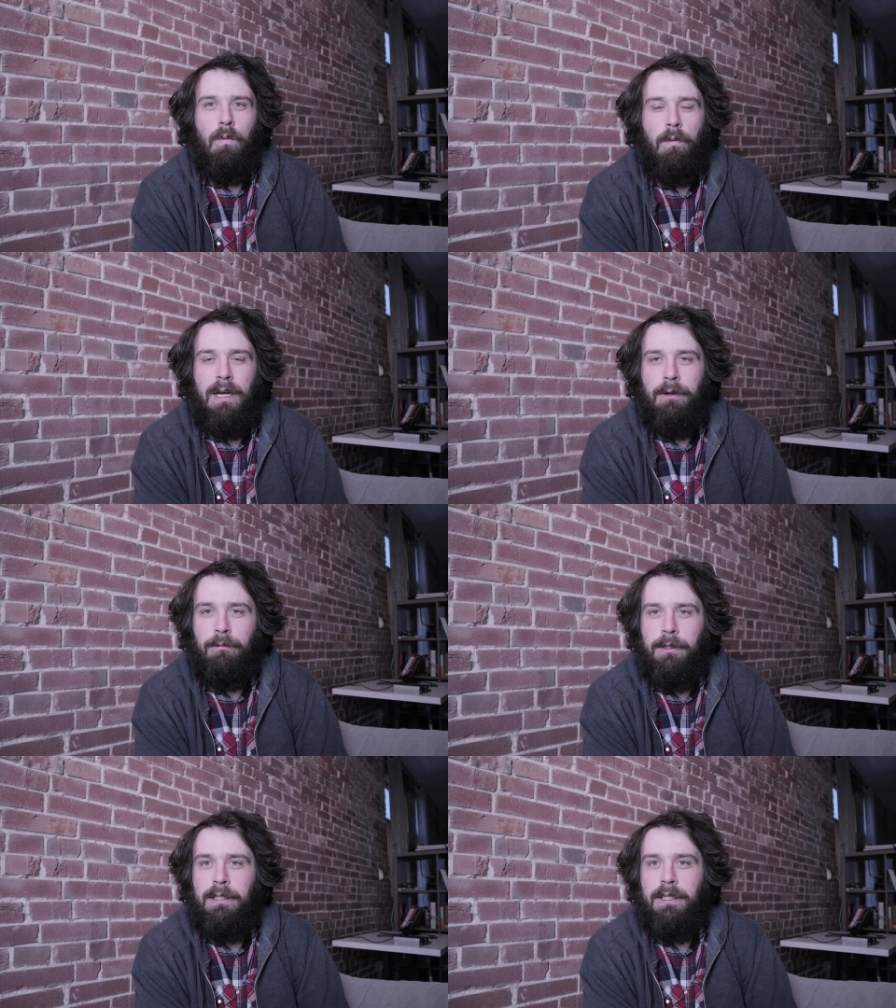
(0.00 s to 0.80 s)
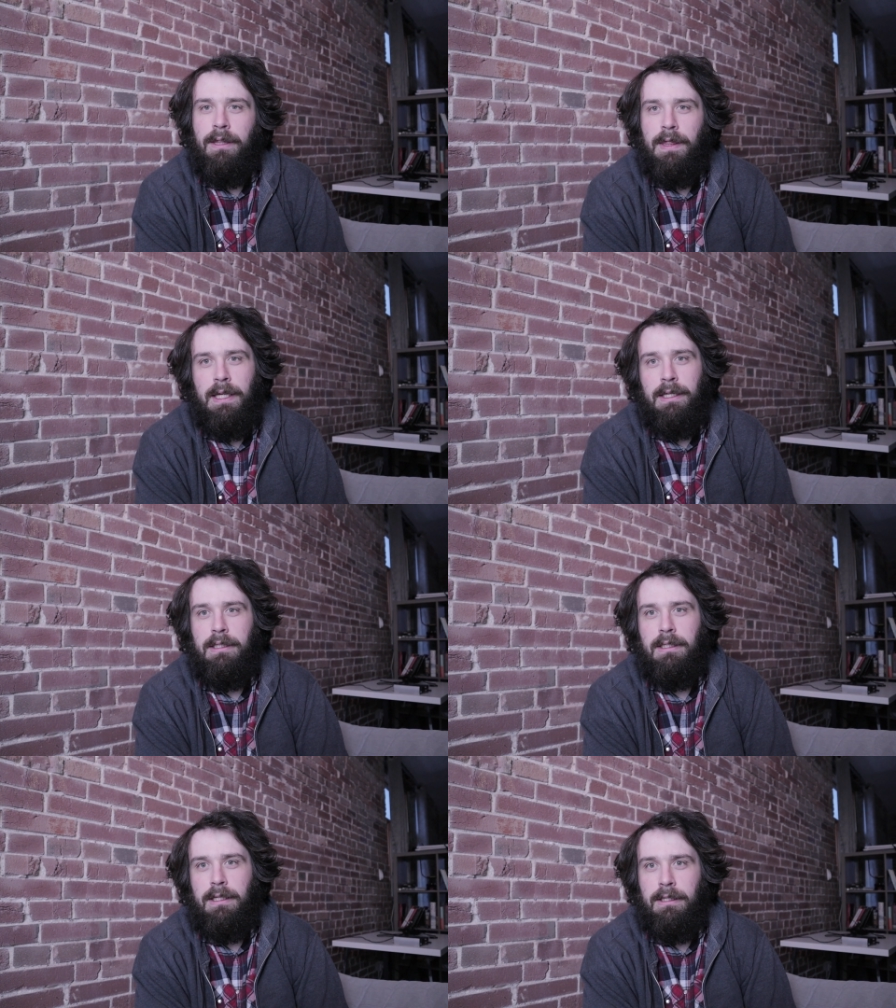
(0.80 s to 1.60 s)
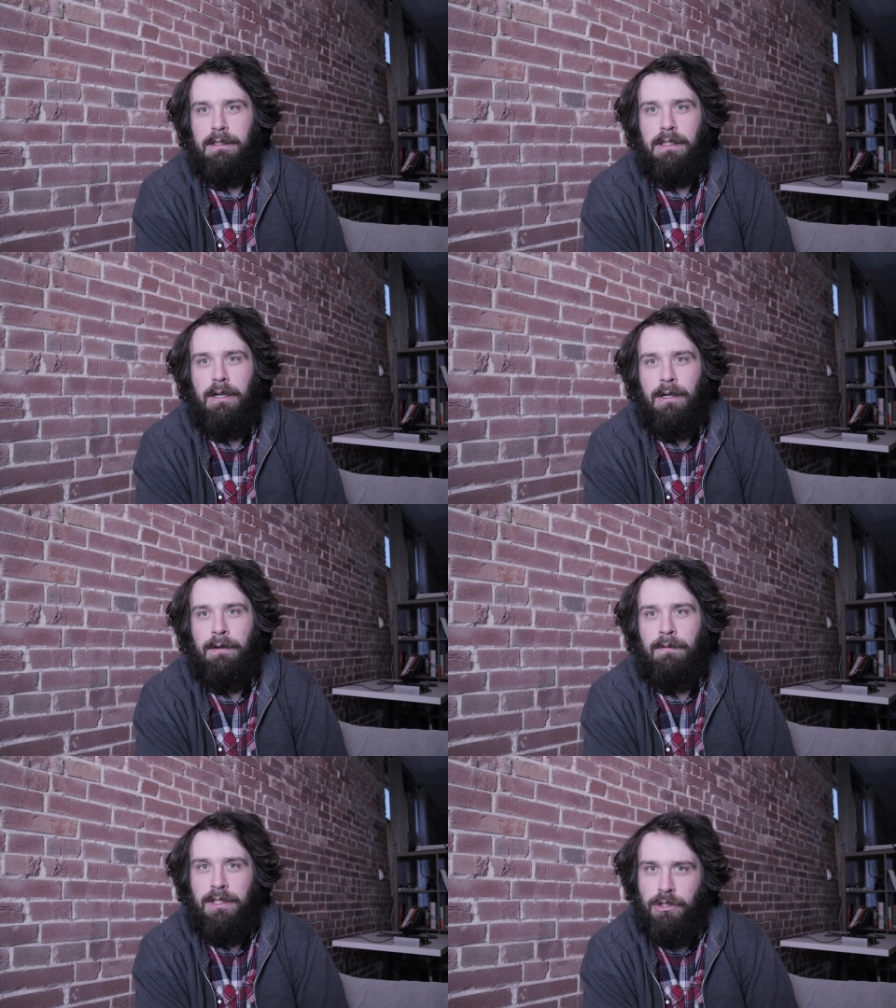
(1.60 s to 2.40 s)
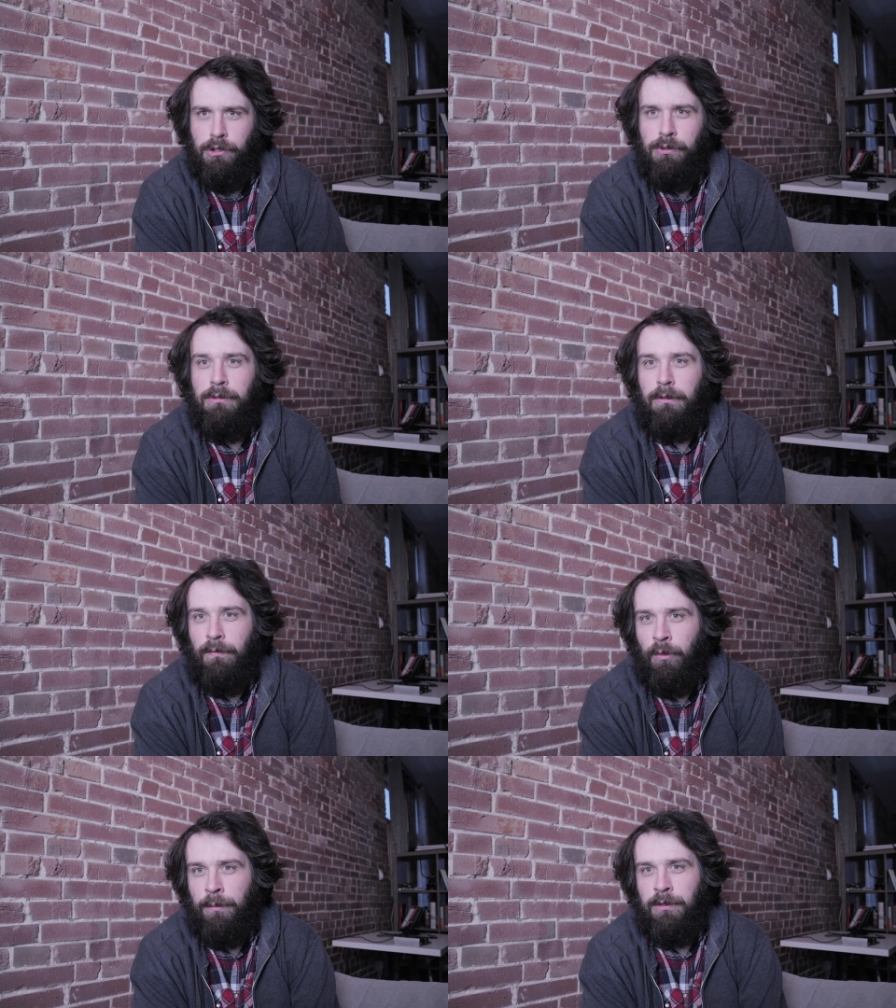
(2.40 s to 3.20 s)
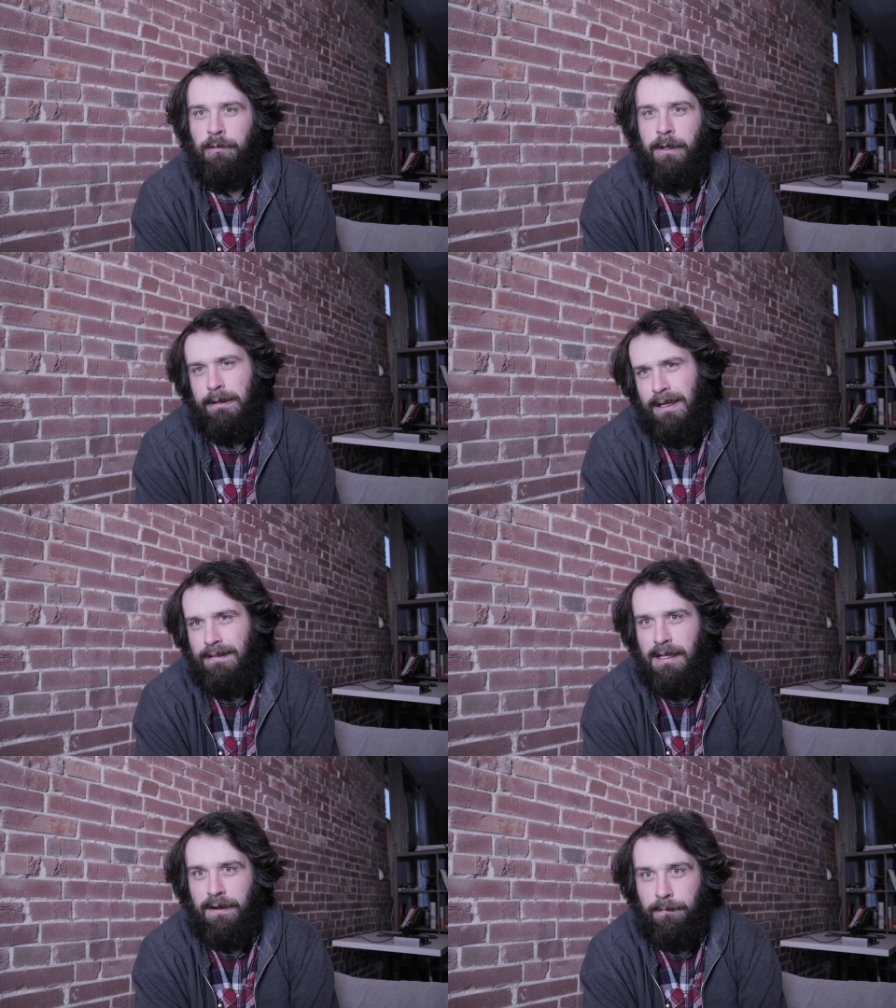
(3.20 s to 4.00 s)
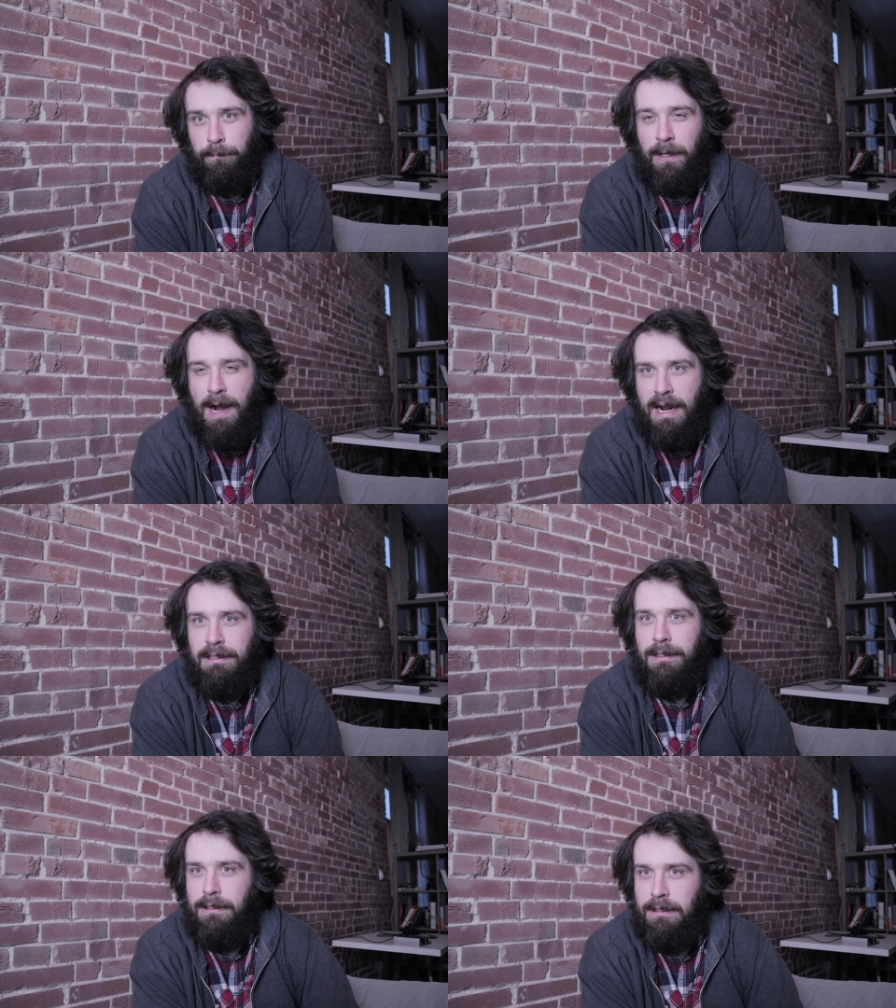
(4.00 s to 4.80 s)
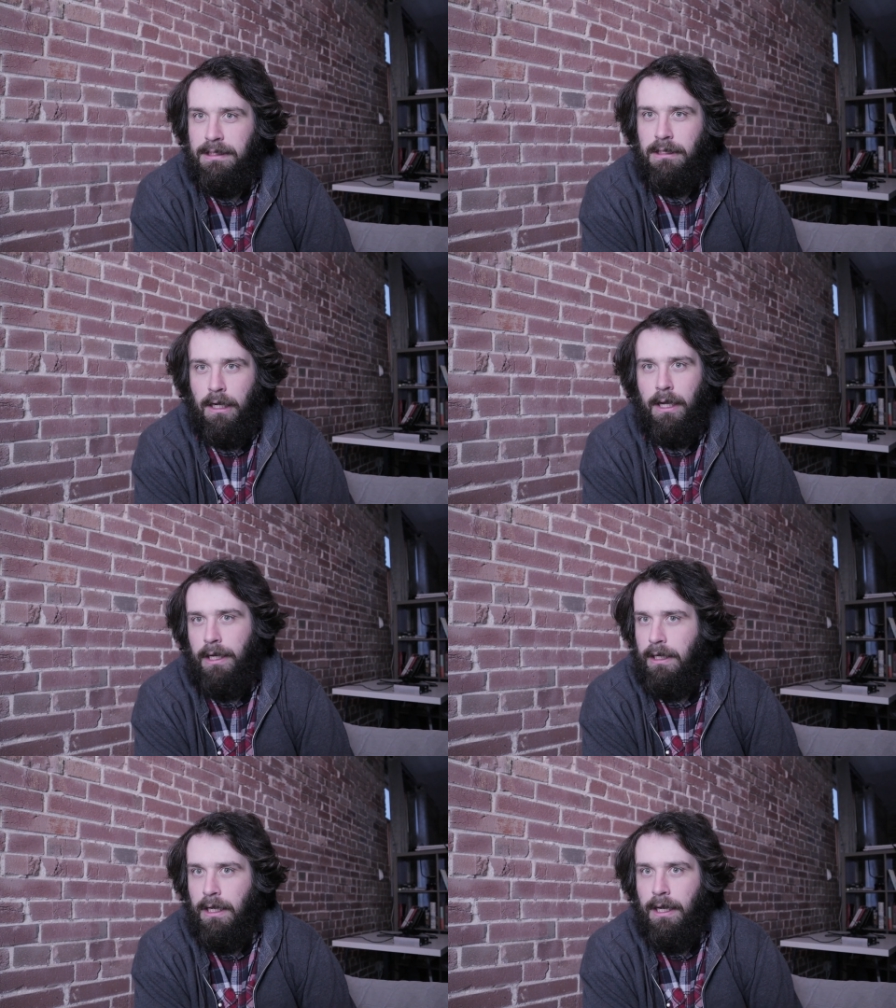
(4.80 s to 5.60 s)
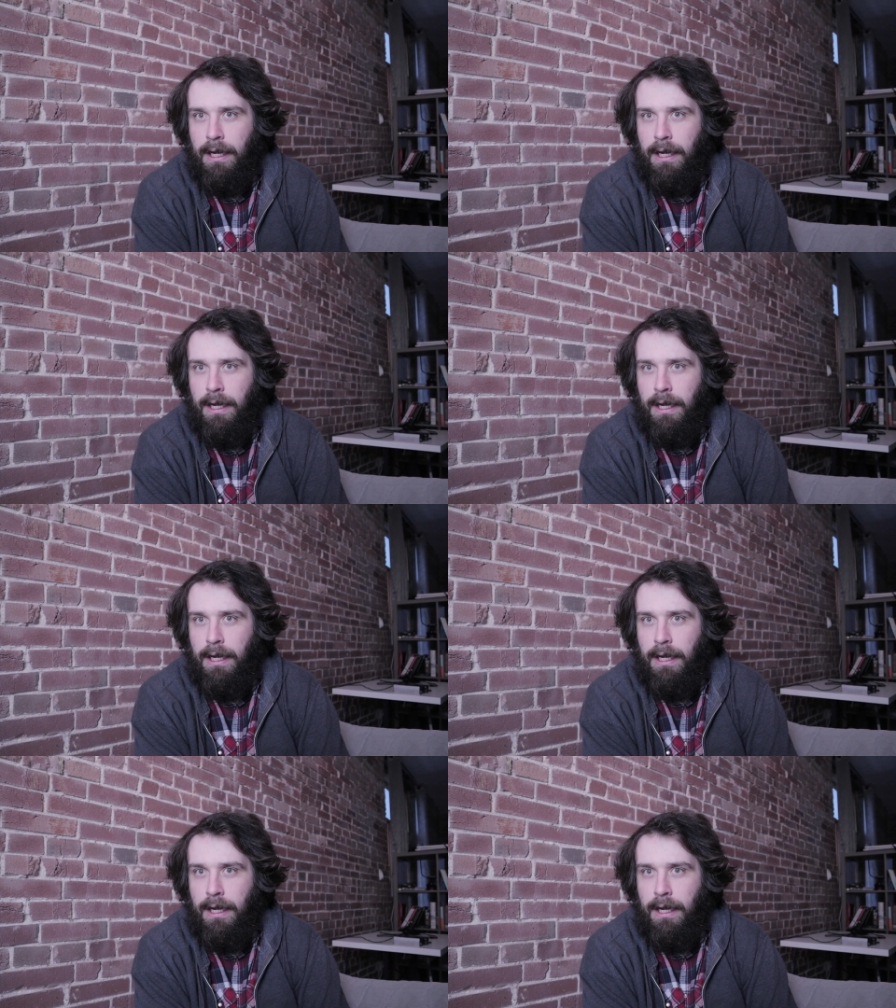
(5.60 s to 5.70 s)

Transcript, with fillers: what I really think is of these user forms and whatnot that have practically done